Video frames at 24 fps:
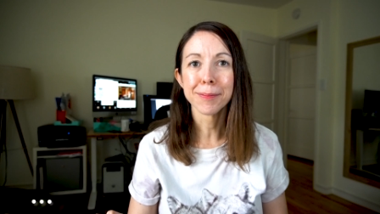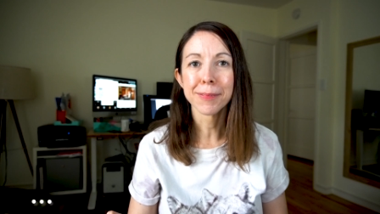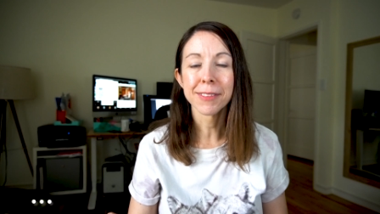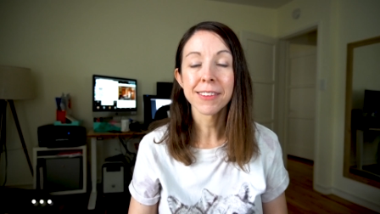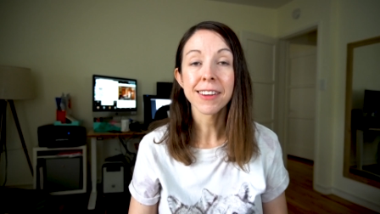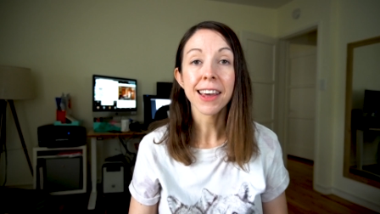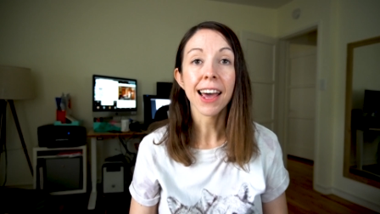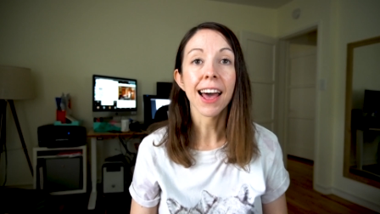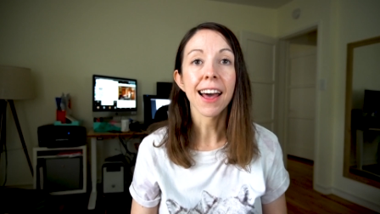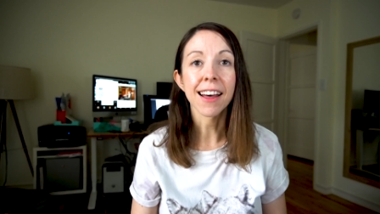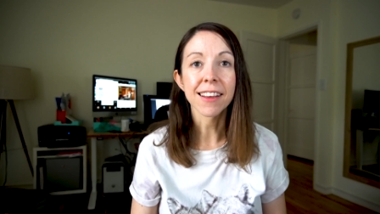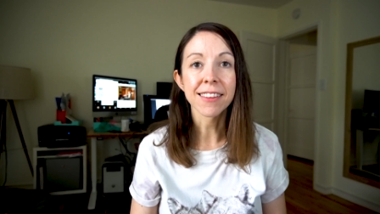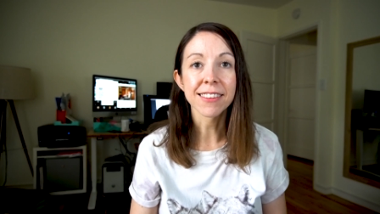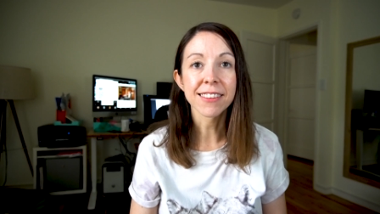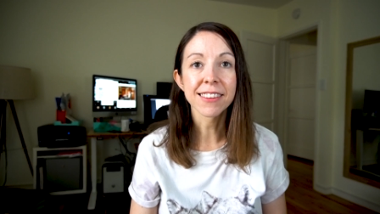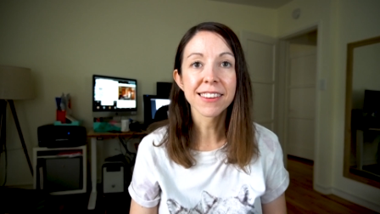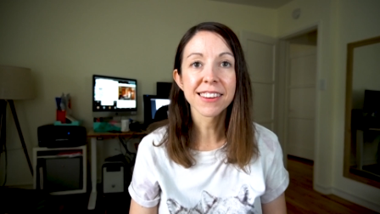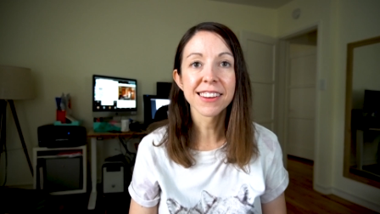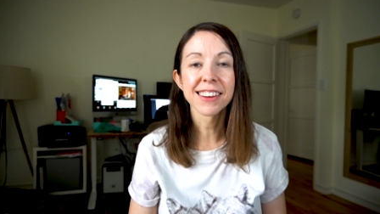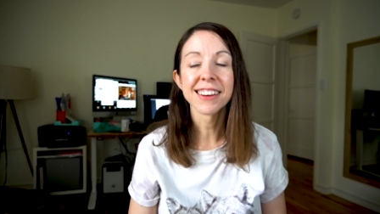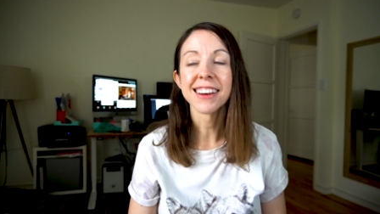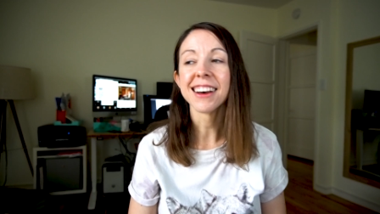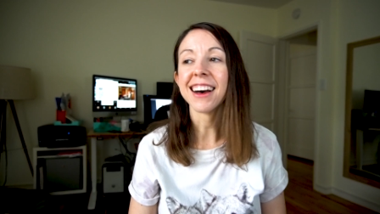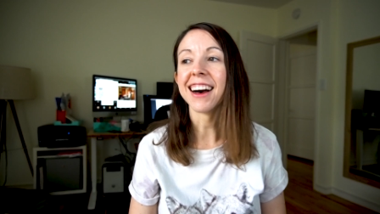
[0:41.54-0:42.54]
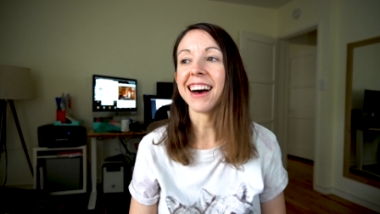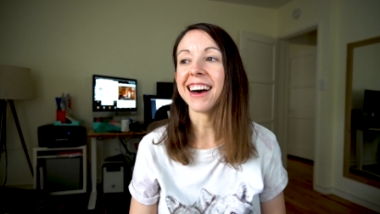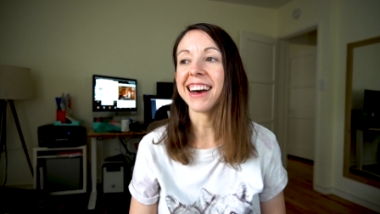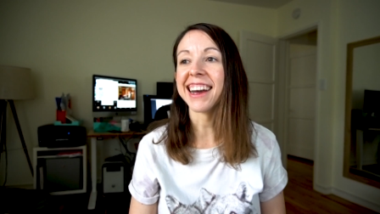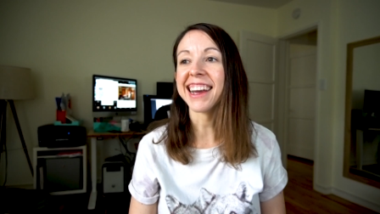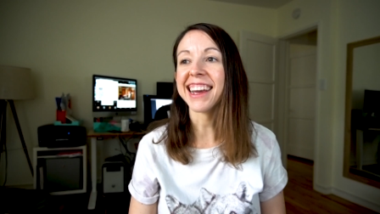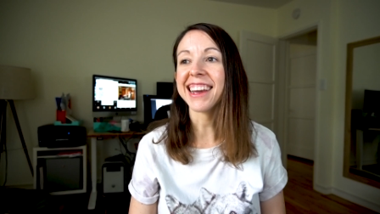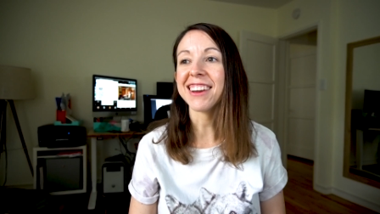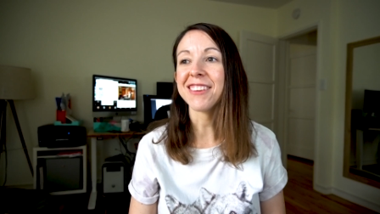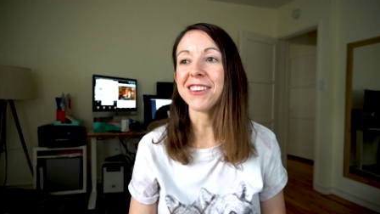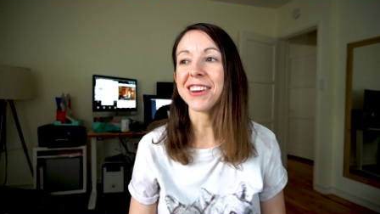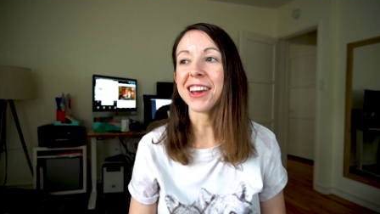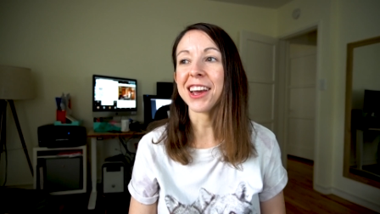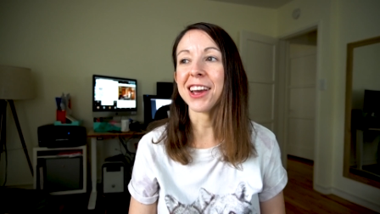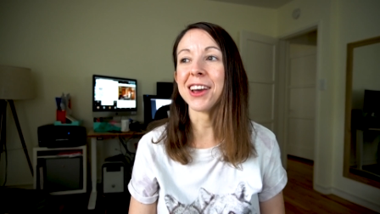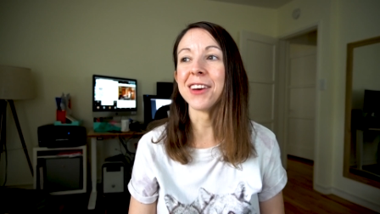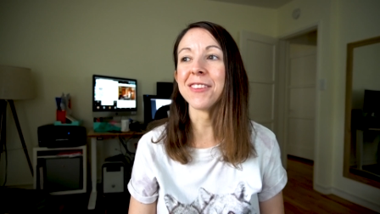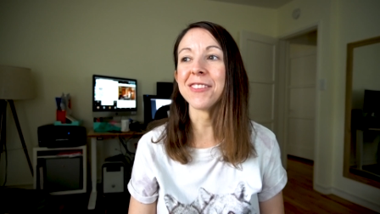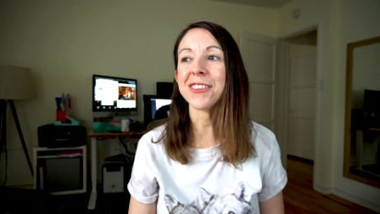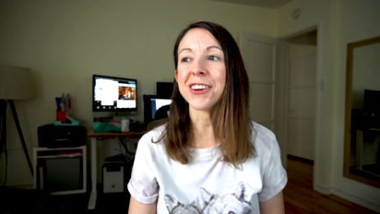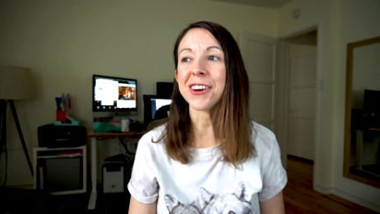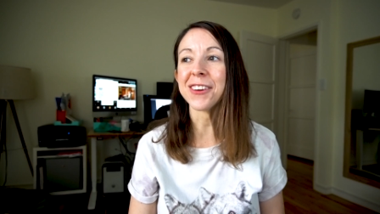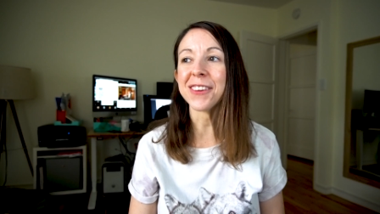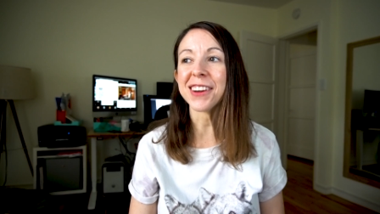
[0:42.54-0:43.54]
task, I
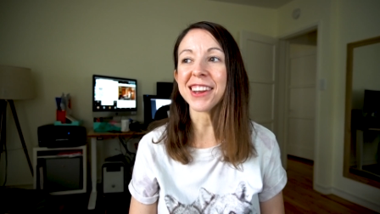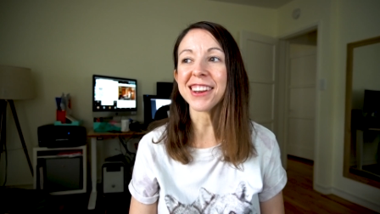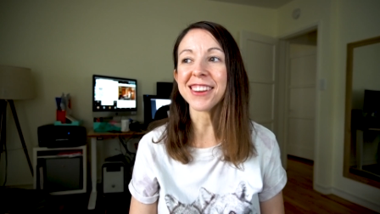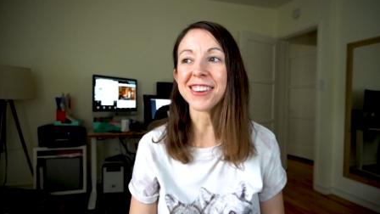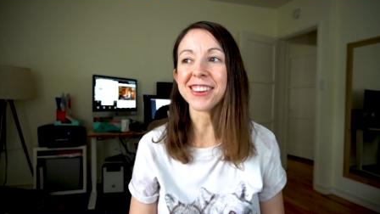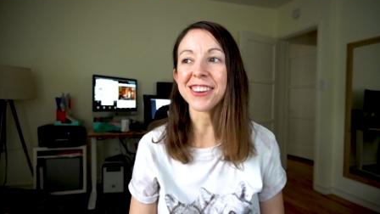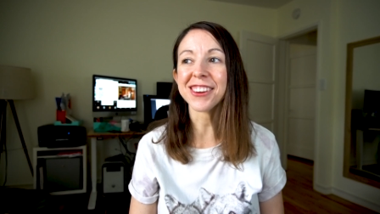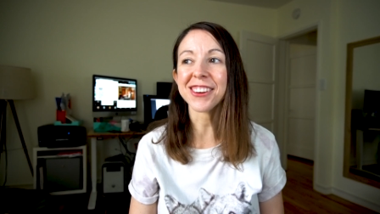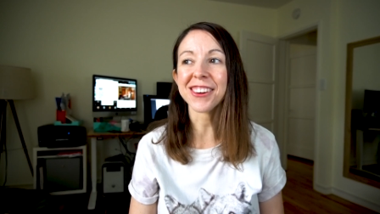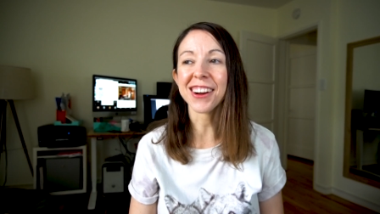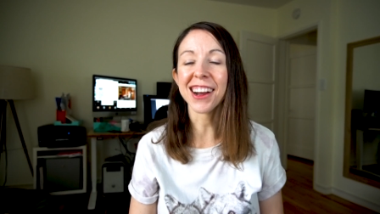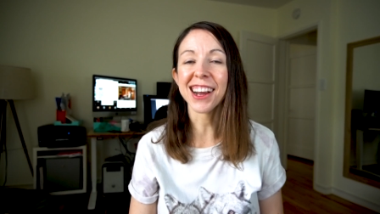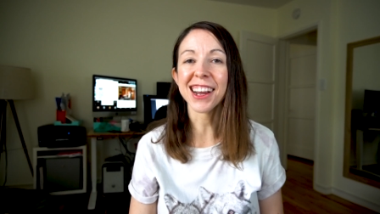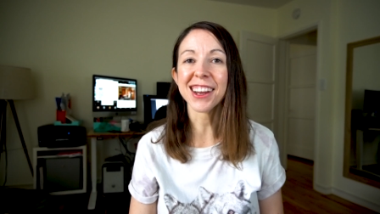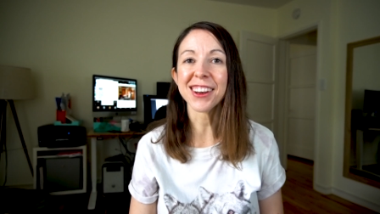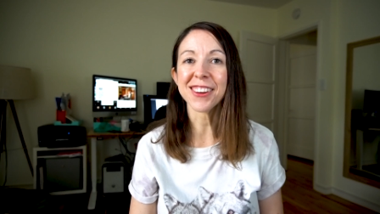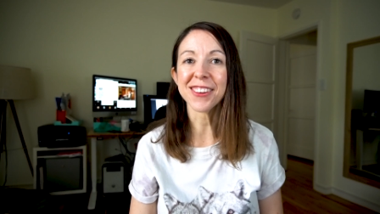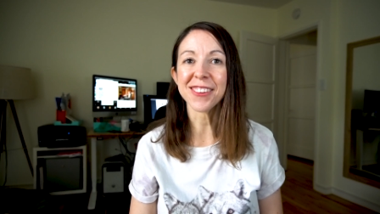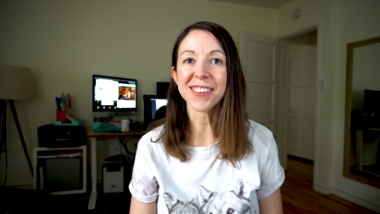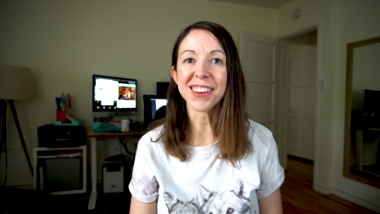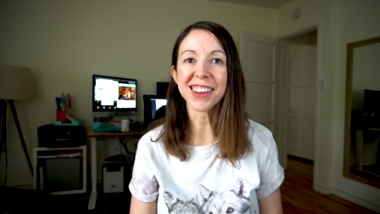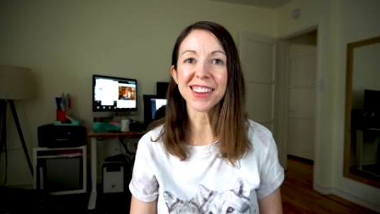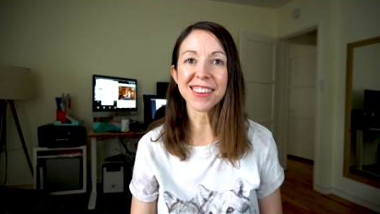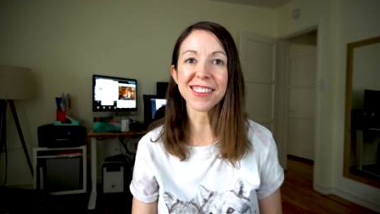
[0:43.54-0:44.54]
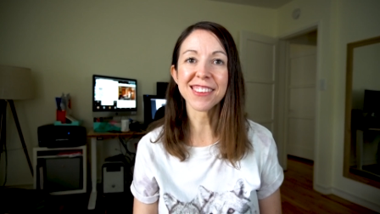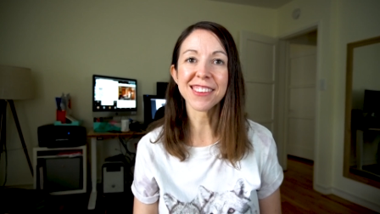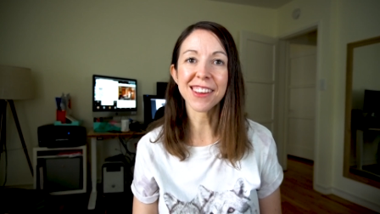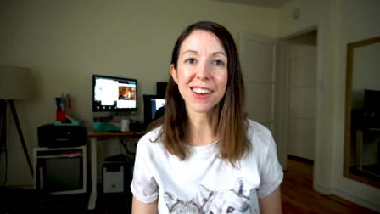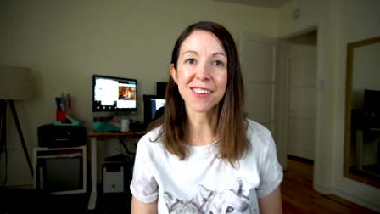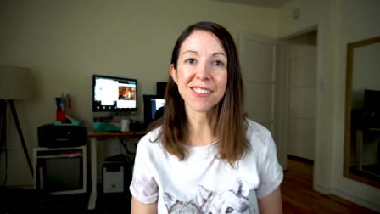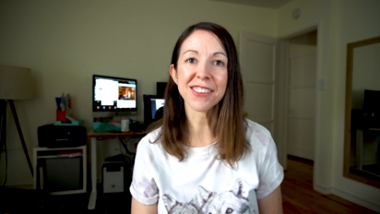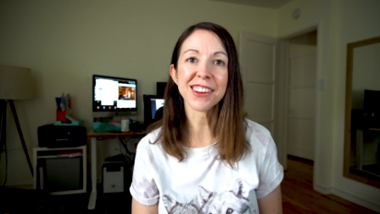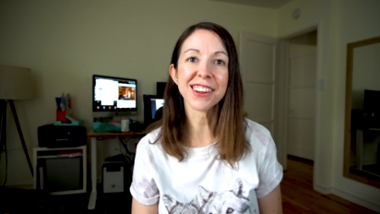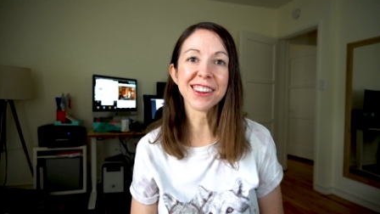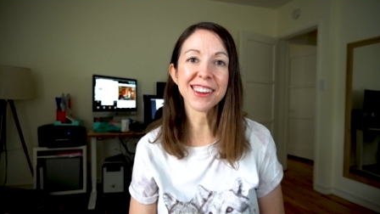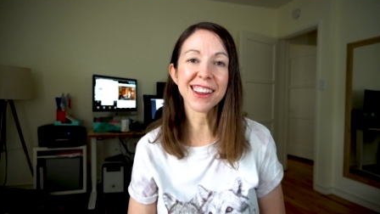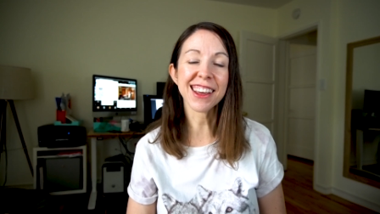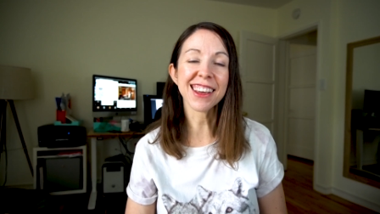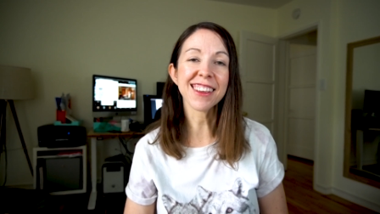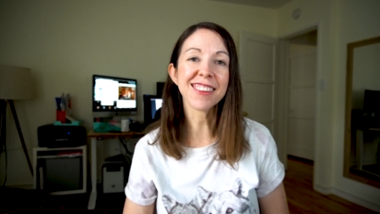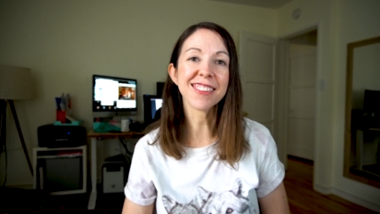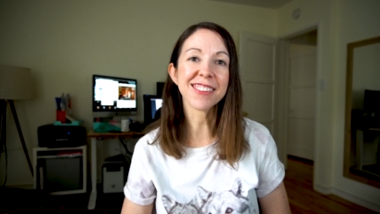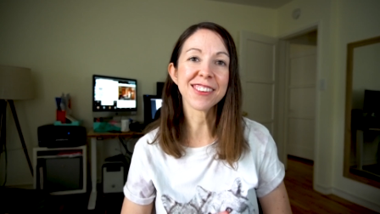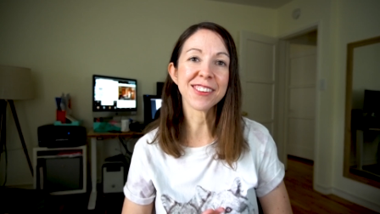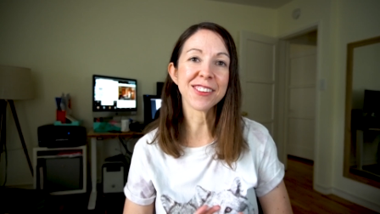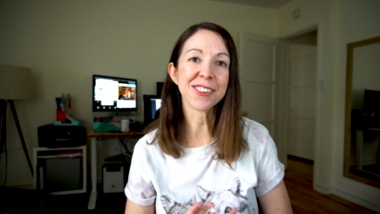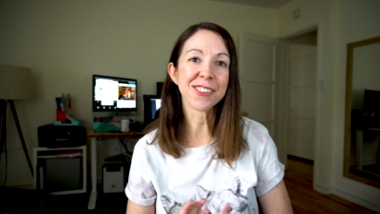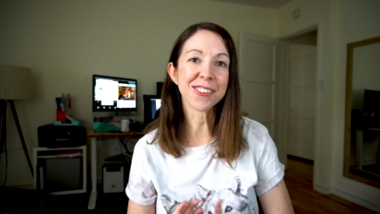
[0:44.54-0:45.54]
am going to try doing 7
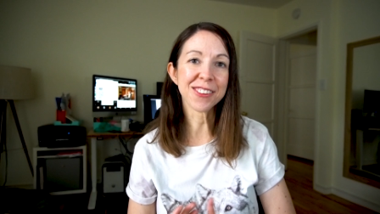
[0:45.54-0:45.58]
days in a